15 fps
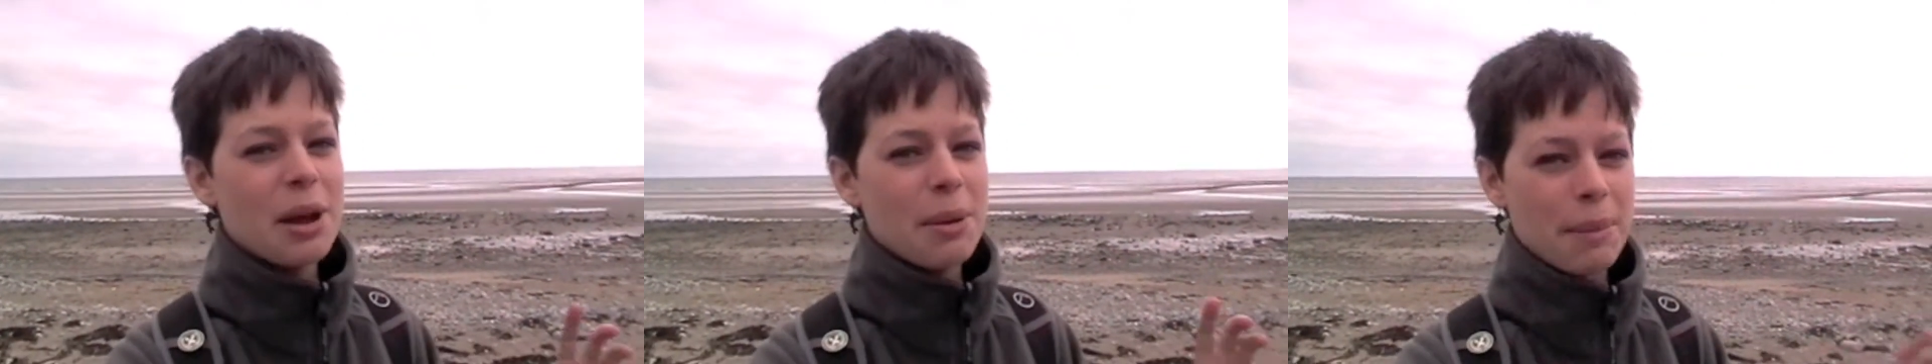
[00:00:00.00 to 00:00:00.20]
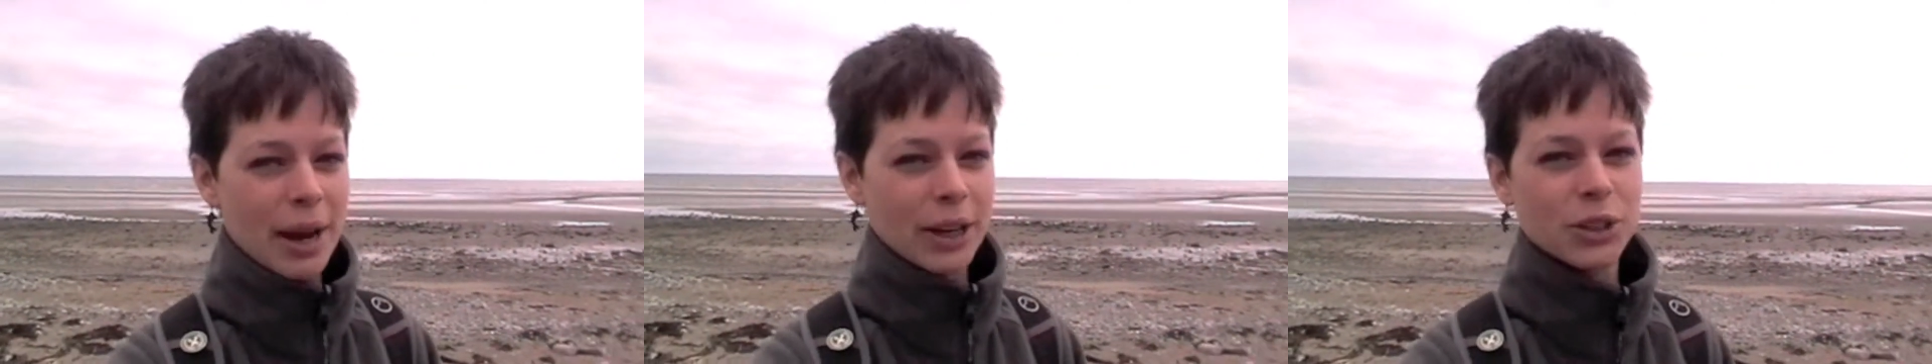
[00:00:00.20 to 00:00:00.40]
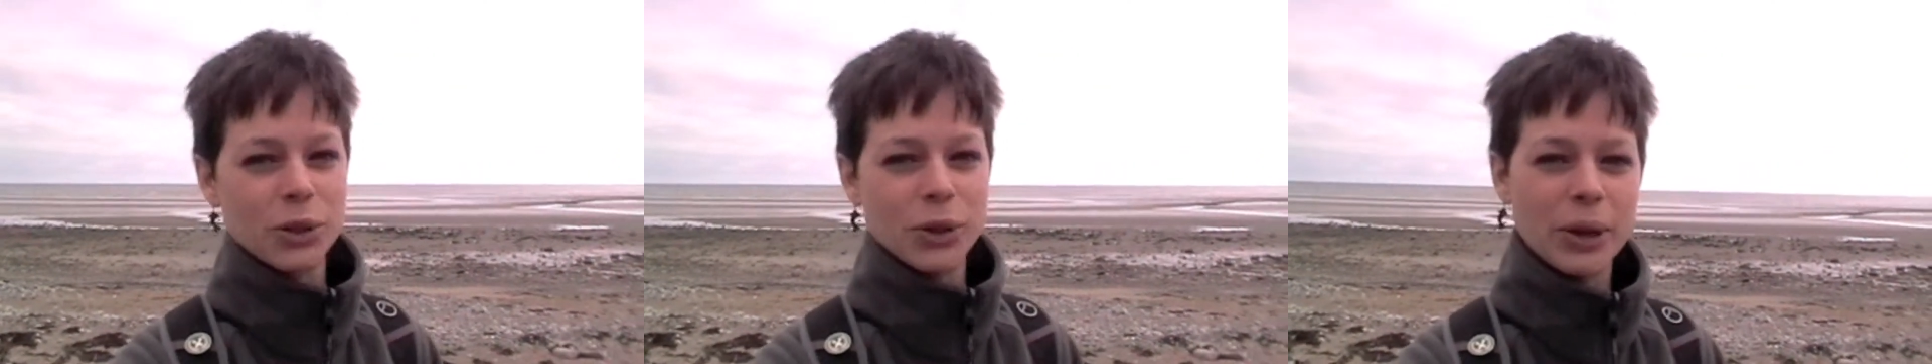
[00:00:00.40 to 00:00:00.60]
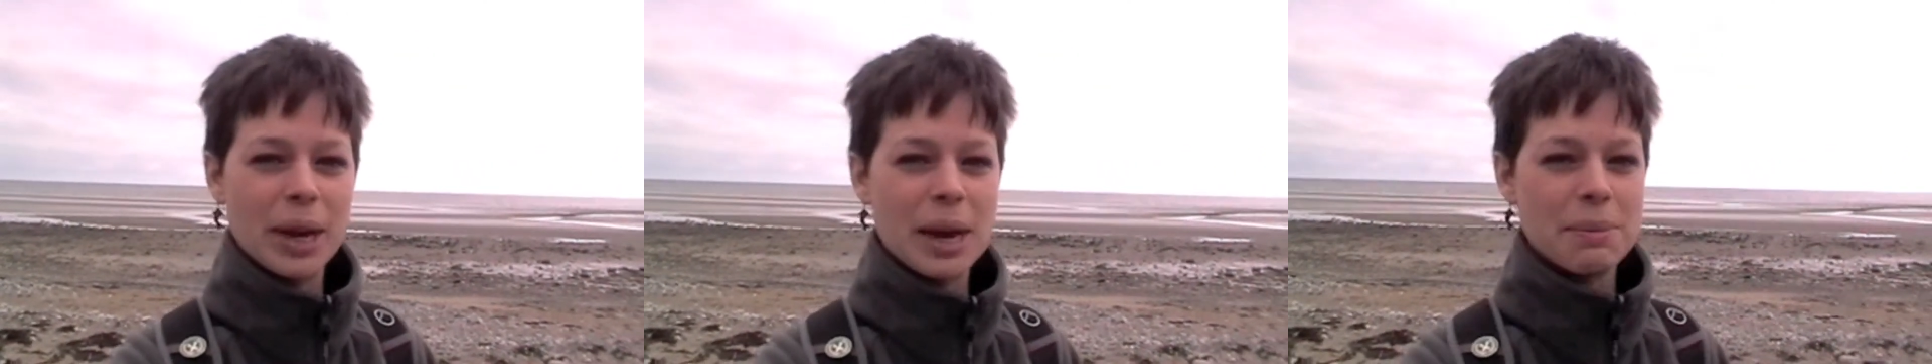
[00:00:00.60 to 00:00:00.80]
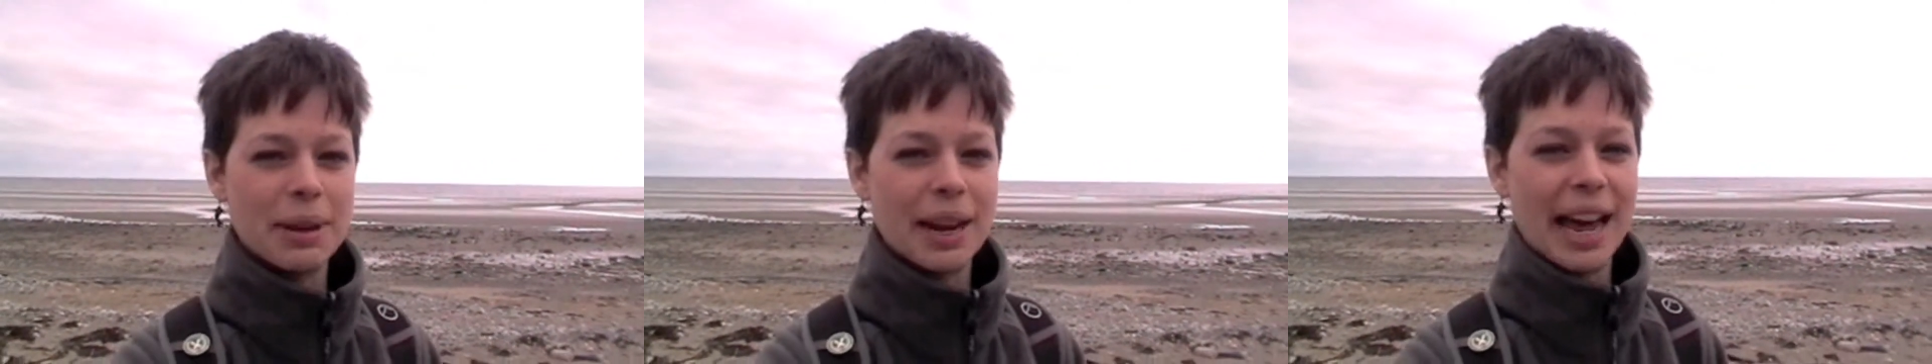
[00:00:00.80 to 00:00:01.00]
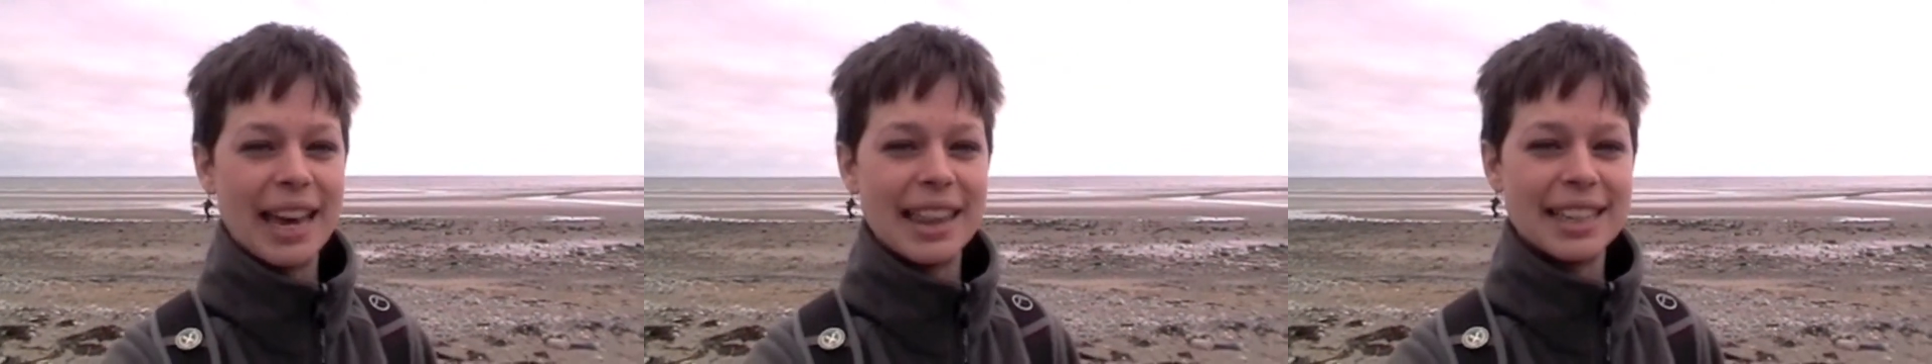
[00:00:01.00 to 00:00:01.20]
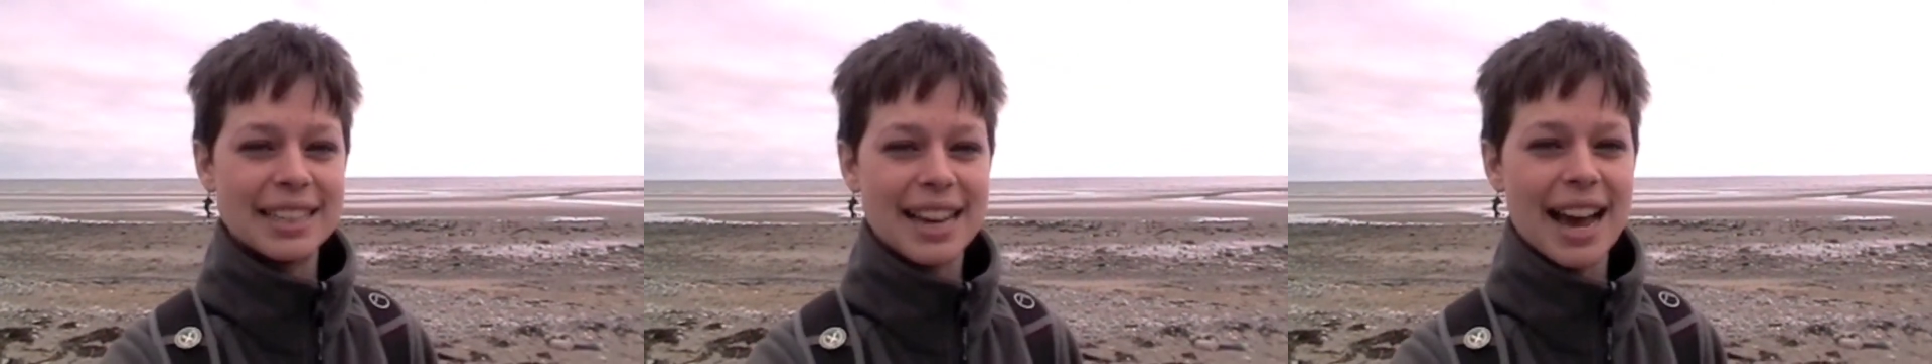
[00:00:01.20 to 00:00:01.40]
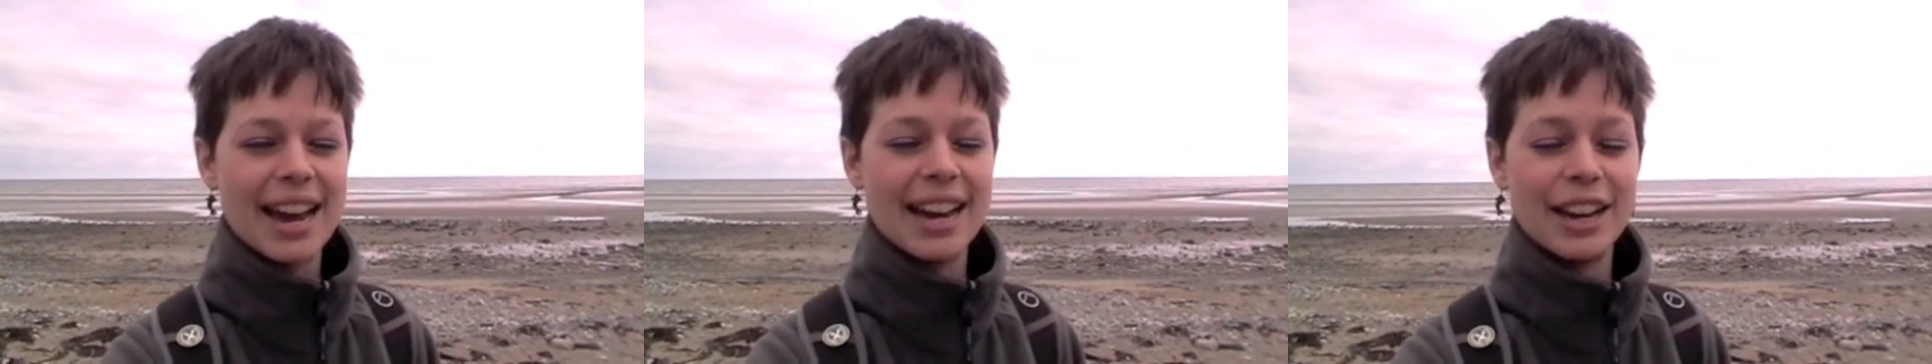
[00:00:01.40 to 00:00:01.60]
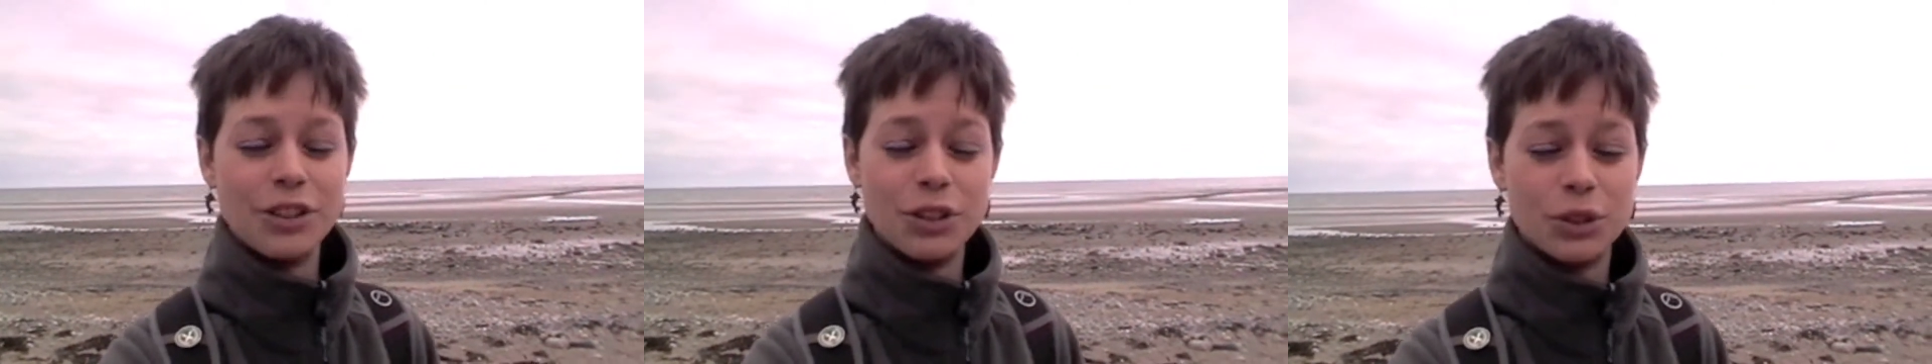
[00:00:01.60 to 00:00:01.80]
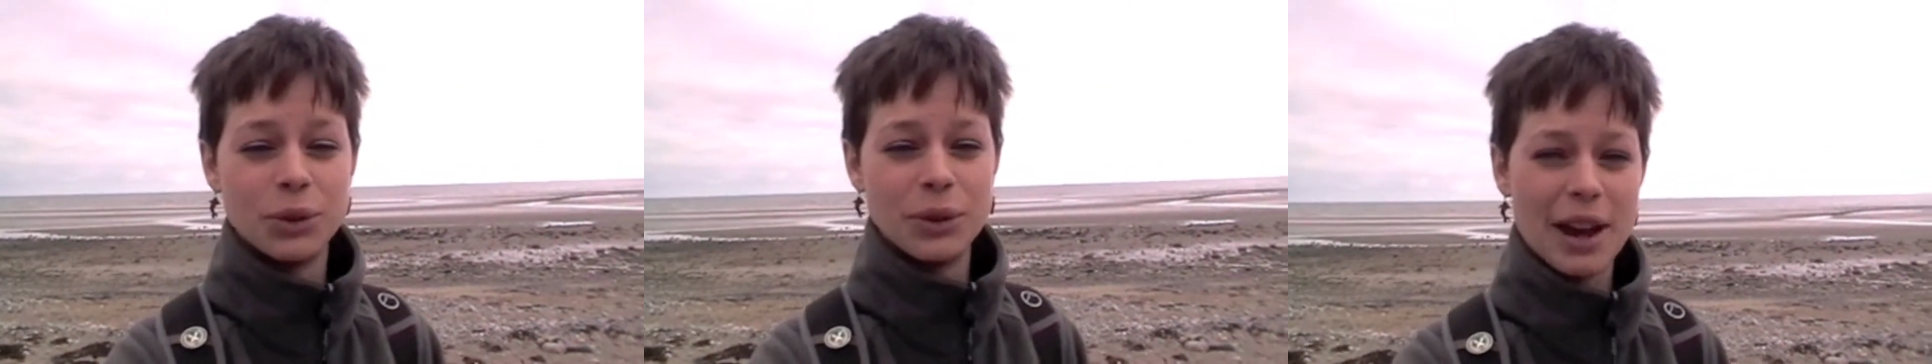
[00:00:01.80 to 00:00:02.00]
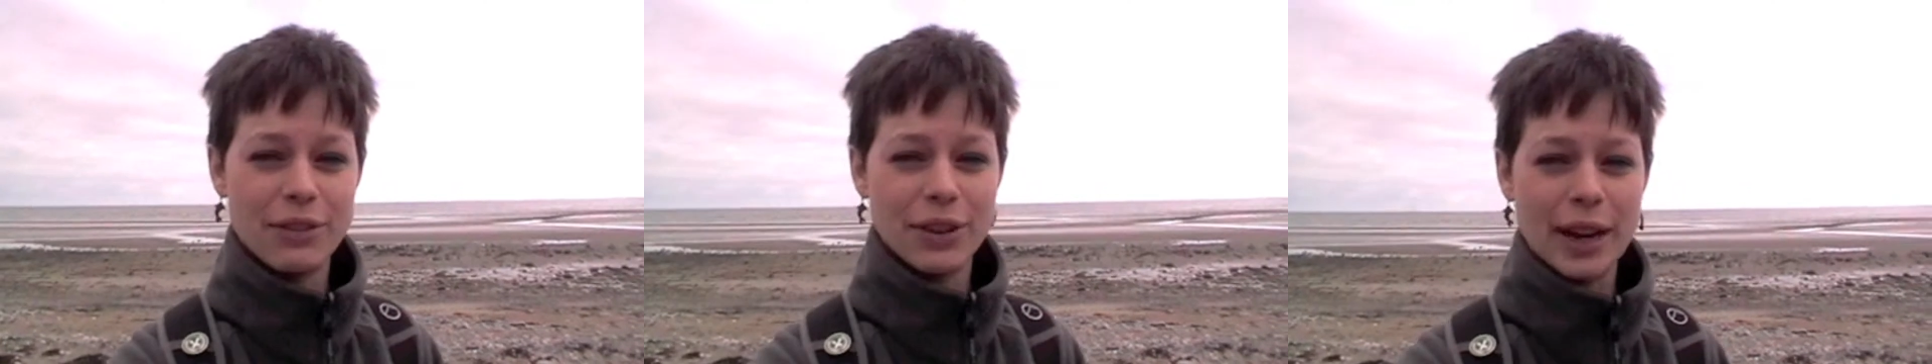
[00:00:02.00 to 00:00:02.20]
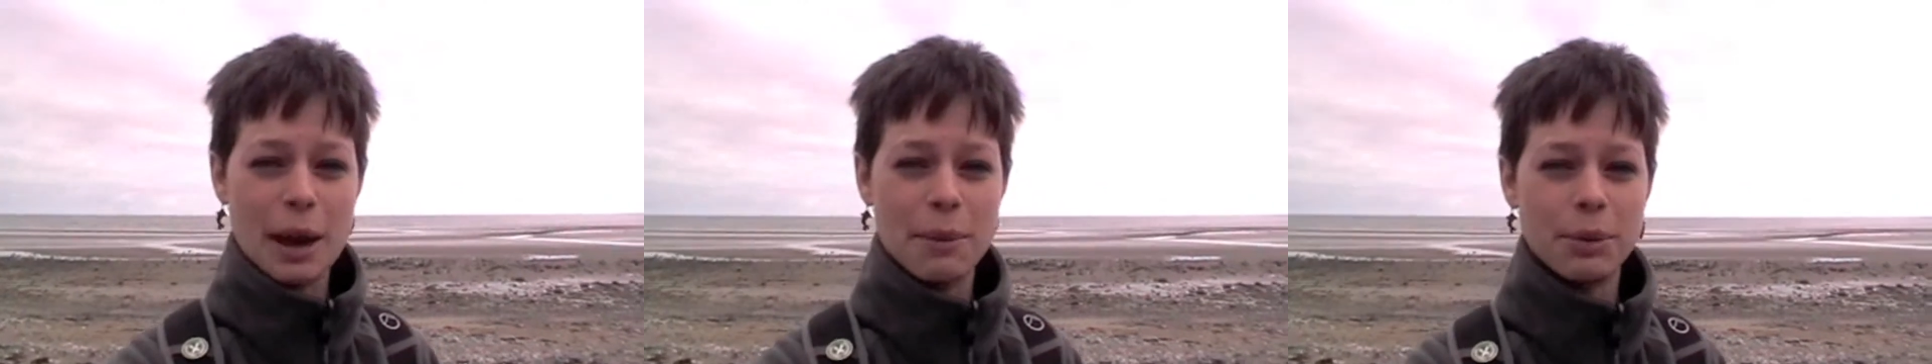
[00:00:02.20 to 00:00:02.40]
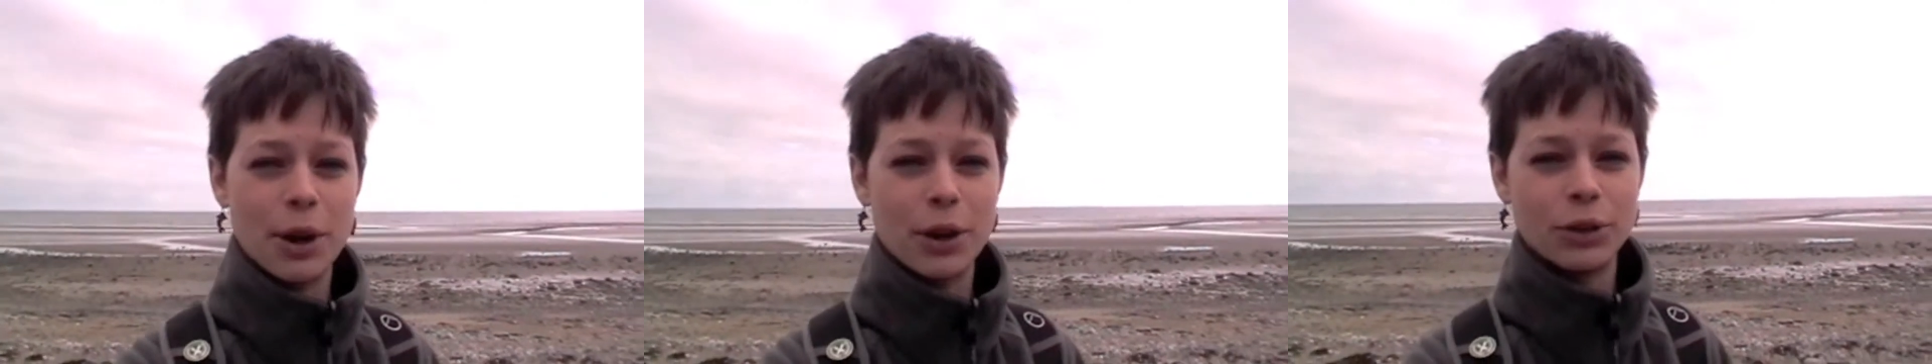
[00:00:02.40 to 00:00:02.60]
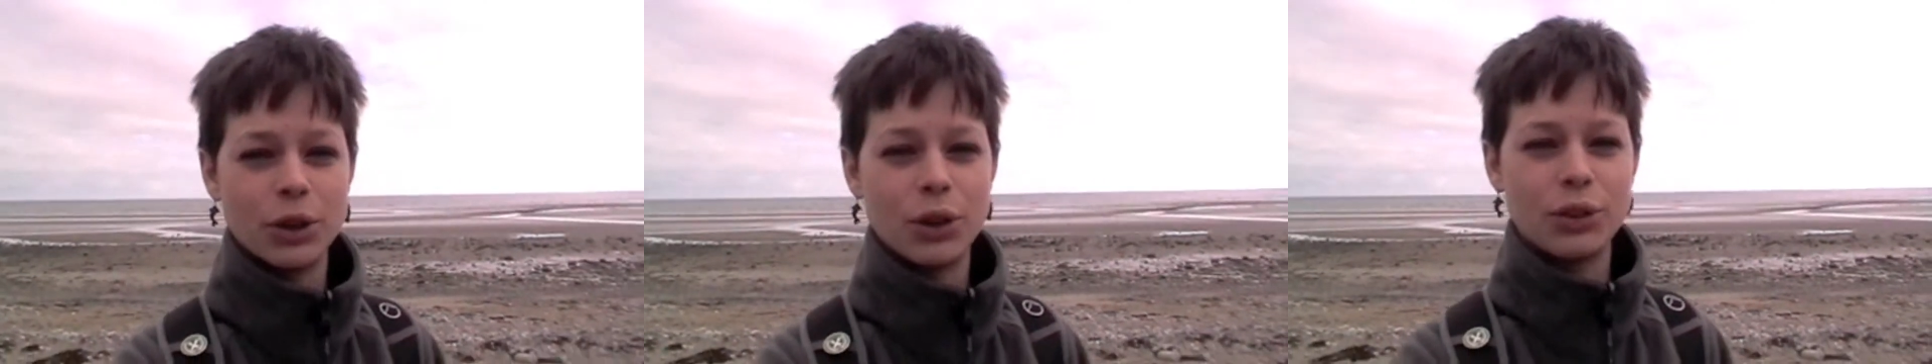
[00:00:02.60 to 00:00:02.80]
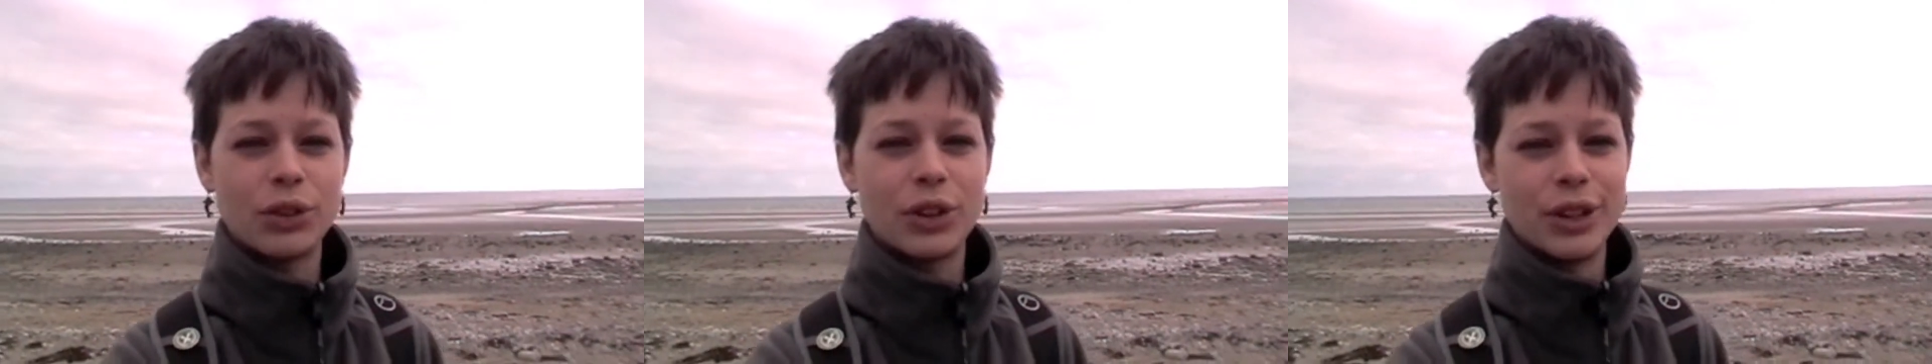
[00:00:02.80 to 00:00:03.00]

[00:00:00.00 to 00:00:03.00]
make sure you keep an eye on the tide and you don't ever get blocked off,